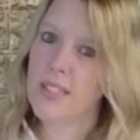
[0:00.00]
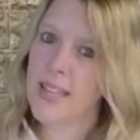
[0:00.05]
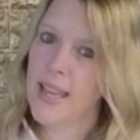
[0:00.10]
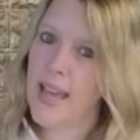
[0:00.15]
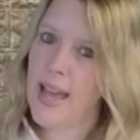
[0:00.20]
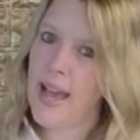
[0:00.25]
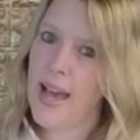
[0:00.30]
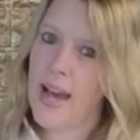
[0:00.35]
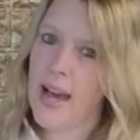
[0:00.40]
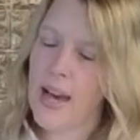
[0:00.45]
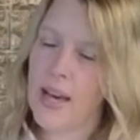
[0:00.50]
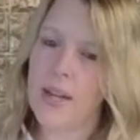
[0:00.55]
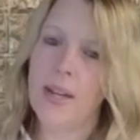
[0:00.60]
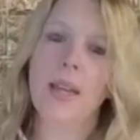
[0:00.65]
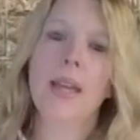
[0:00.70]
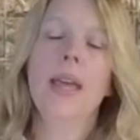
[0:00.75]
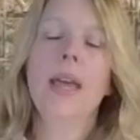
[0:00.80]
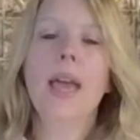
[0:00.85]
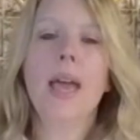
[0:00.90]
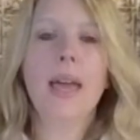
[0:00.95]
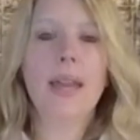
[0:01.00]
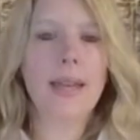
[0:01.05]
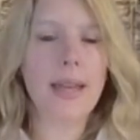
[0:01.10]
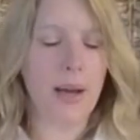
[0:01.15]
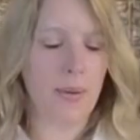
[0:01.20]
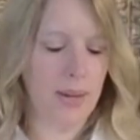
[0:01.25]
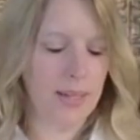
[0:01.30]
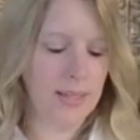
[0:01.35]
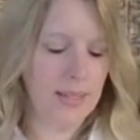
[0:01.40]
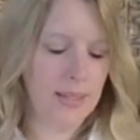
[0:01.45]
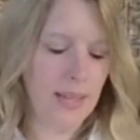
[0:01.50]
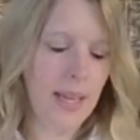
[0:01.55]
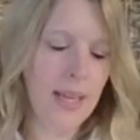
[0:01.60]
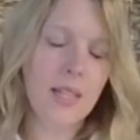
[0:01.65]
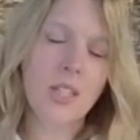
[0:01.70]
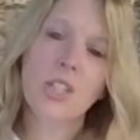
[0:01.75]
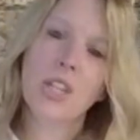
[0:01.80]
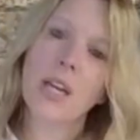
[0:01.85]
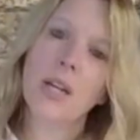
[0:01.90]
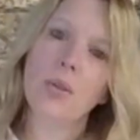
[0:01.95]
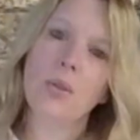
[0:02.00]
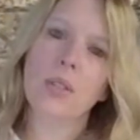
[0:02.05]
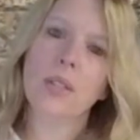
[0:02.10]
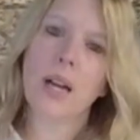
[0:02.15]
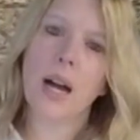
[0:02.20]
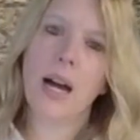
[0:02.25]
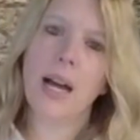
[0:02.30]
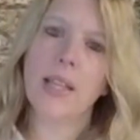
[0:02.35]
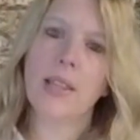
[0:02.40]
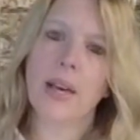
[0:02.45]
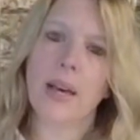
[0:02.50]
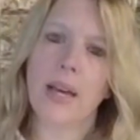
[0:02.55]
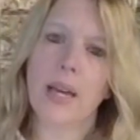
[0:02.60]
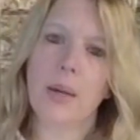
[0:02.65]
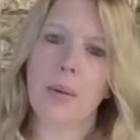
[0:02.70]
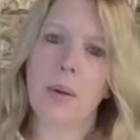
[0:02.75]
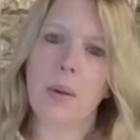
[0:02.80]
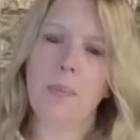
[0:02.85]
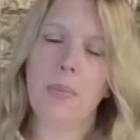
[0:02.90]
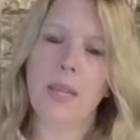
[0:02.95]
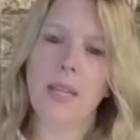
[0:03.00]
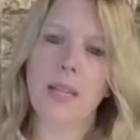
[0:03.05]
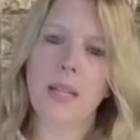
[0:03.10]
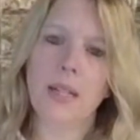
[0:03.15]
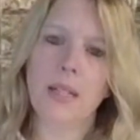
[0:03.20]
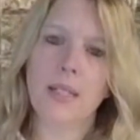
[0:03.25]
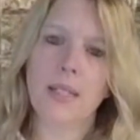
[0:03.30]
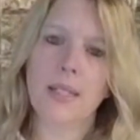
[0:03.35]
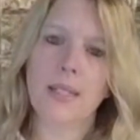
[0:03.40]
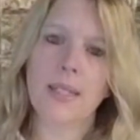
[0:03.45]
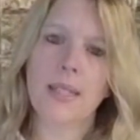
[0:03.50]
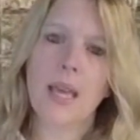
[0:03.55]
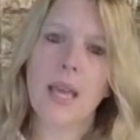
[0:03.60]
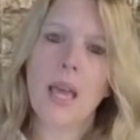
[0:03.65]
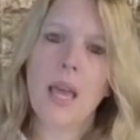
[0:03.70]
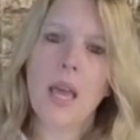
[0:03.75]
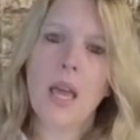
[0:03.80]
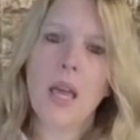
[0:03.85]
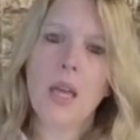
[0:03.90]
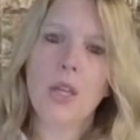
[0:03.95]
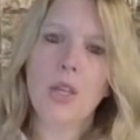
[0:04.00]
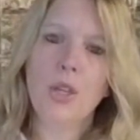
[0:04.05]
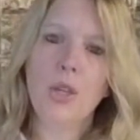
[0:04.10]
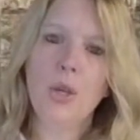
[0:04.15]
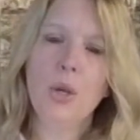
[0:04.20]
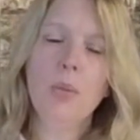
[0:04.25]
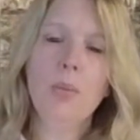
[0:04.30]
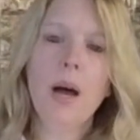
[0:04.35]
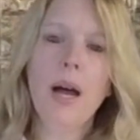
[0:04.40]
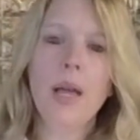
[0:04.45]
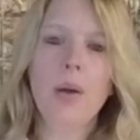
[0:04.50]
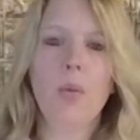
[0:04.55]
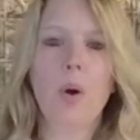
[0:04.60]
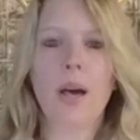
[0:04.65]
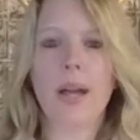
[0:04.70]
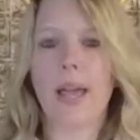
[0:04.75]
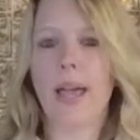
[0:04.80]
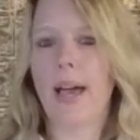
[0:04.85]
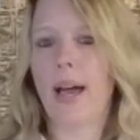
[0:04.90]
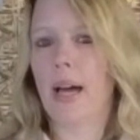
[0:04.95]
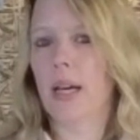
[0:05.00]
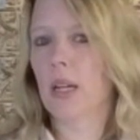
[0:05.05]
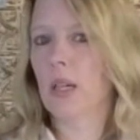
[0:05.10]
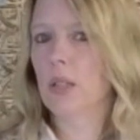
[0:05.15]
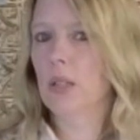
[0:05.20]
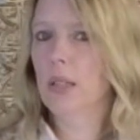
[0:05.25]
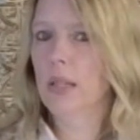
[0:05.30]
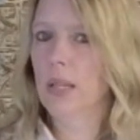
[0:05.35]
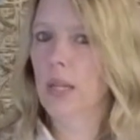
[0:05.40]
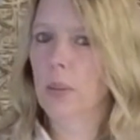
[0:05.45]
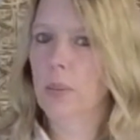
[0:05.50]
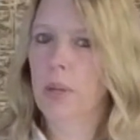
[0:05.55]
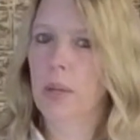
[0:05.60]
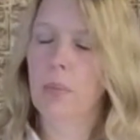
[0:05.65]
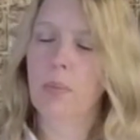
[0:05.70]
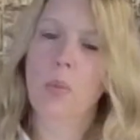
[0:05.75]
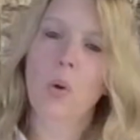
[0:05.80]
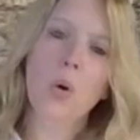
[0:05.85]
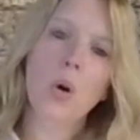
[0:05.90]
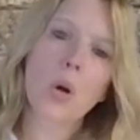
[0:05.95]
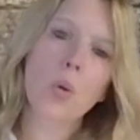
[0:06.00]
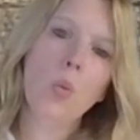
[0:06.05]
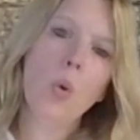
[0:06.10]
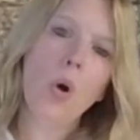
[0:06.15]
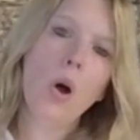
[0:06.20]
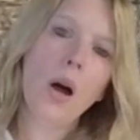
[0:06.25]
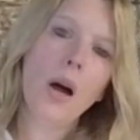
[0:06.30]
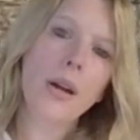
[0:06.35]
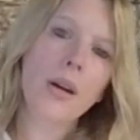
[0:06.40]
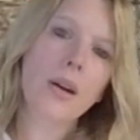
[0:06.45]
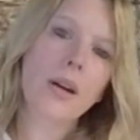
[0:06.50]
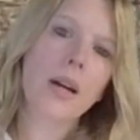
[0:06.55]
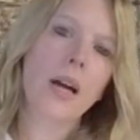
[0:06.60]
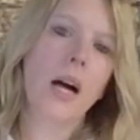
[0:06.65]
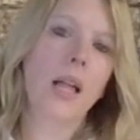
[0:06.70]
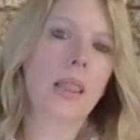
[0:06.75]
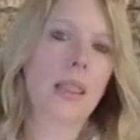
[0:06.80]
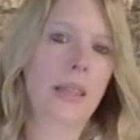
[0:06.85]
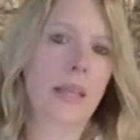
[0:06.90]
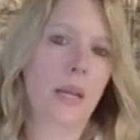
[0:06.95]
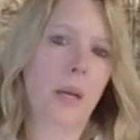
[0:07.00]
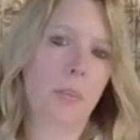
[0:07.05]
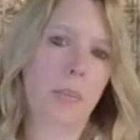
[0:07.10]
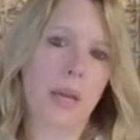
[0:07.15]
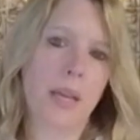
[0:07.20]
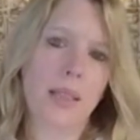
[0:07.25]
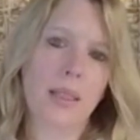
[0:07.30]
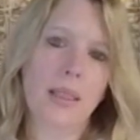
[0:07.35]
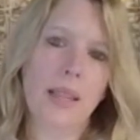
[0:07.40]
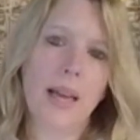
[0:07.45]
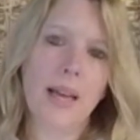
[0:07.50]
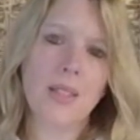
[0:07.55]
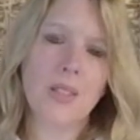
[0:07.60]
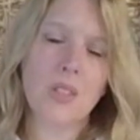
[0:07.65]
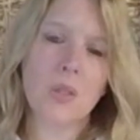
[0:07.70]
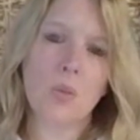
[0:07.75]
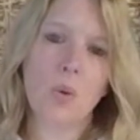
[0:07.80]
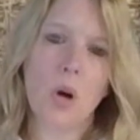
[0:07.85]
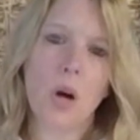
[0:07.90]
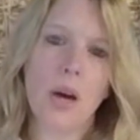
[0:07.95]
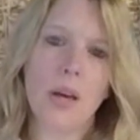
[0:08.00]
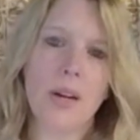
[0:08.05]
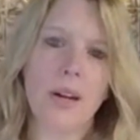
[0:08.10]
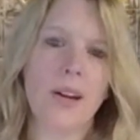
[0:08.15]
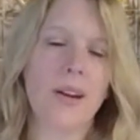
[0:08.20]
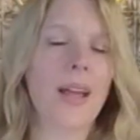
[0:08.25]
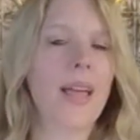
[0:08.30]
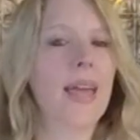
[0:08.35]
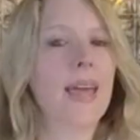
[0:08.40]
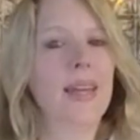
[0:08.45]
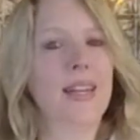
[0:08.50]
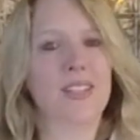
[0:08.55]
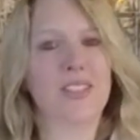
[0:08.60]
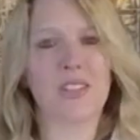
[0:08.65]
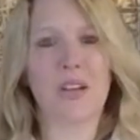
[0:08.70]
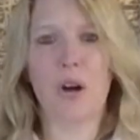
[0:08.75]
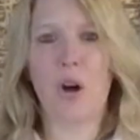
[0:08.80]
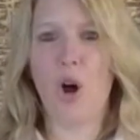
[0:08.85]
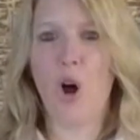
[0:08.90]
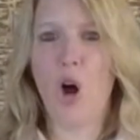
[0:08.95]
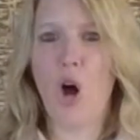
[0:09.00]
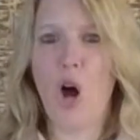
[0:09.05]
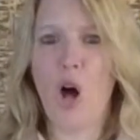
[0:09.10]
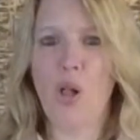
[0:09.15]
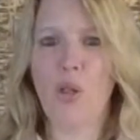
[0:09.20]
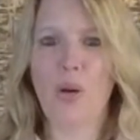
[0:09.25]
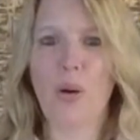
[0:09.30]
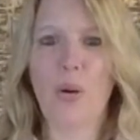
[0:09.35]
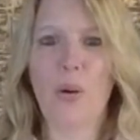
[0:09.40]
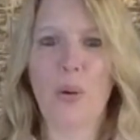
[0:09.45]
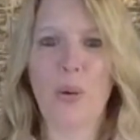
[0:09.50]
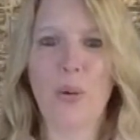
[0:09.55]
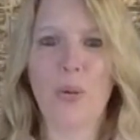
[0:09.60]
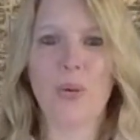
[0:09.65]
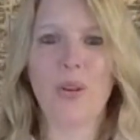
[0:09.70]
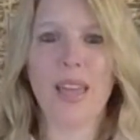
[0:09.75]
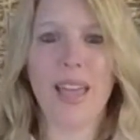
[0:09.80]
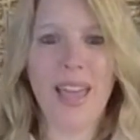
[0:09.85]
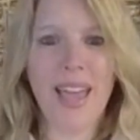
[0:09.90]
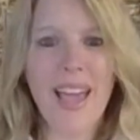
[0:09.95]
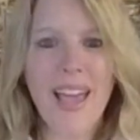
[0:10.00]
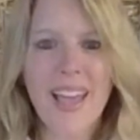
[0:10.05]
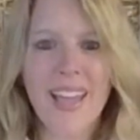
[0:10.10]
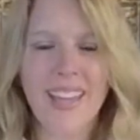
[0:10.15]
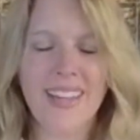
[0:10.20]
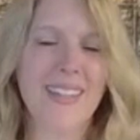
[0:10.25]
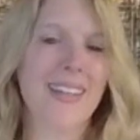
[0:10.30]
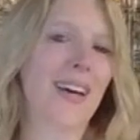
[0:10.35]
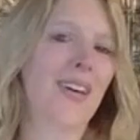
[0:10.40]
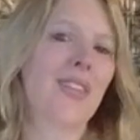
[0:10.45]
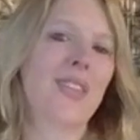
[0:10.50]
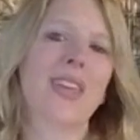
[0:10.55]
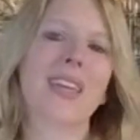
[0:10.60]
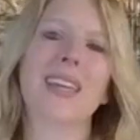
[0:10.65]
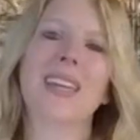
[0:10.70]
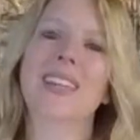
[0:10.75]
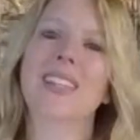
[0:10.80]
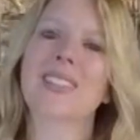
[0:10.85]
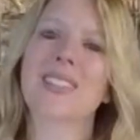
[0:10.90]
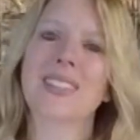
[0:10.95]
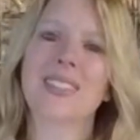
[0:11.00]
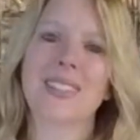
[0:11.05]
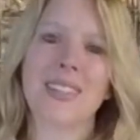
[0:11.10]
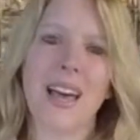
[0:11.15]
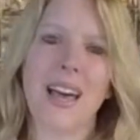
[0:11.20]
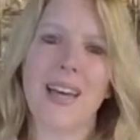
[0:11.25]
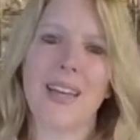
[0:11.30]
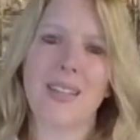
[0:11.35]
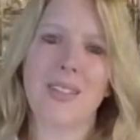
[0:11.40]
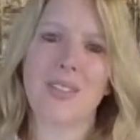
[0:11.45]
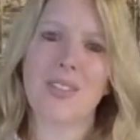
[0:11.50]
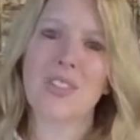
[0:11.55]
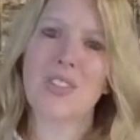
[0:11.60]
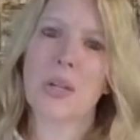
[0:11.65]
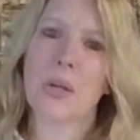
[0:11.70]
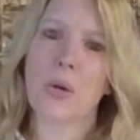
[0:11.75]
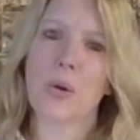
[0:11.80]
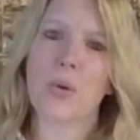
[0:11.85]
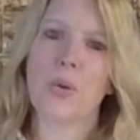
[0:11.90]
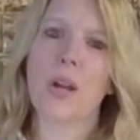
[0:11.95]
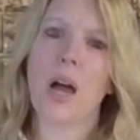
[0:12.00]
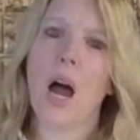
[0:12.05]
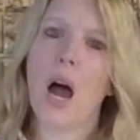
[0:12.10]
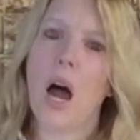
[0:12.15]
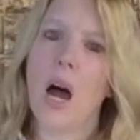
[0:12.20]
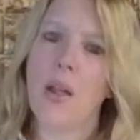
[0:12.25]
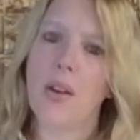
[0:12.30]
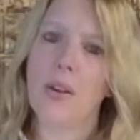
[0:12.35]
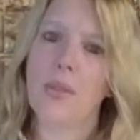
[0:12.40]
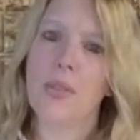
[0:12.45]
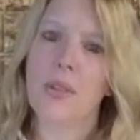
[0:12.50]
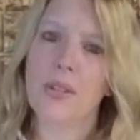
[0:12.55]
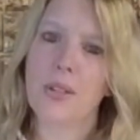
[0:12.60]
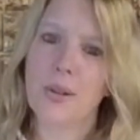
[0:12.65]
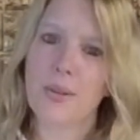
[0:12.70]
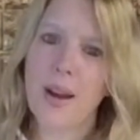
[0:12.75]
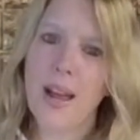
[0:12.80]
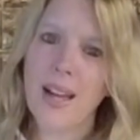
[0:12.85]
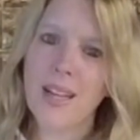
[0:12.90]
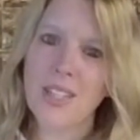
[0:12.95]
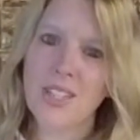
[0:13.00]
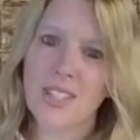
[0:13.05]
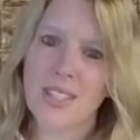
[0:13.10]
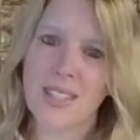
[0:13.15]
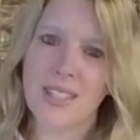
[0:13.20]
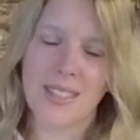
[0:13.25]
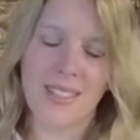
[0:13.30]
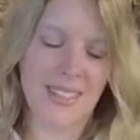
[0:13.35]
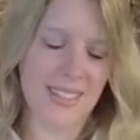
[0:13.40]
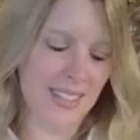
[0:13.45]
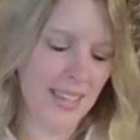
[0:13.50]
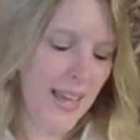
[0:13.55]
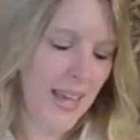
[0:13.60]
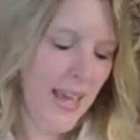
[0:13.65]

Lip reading: to add. Now I say a general guideline because you might want to add a little bit more water, a little bit less water, and it's all okay. Nothing is set in stone on the directions.